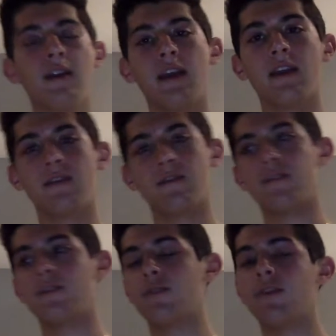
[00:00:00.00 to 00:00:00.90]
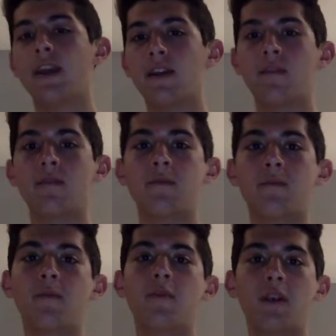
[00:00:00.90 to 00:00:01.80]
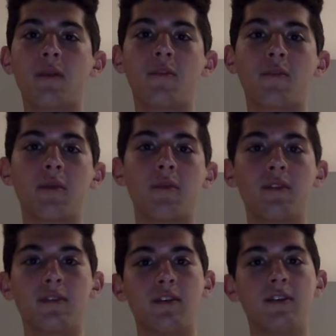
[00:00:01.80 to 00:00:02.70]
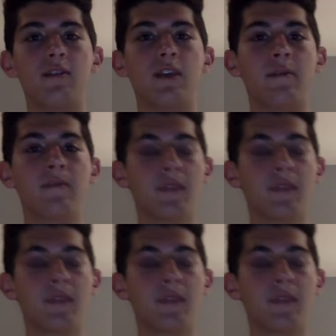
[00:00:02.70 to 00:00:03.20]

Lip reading: and also later, more and more people started to die.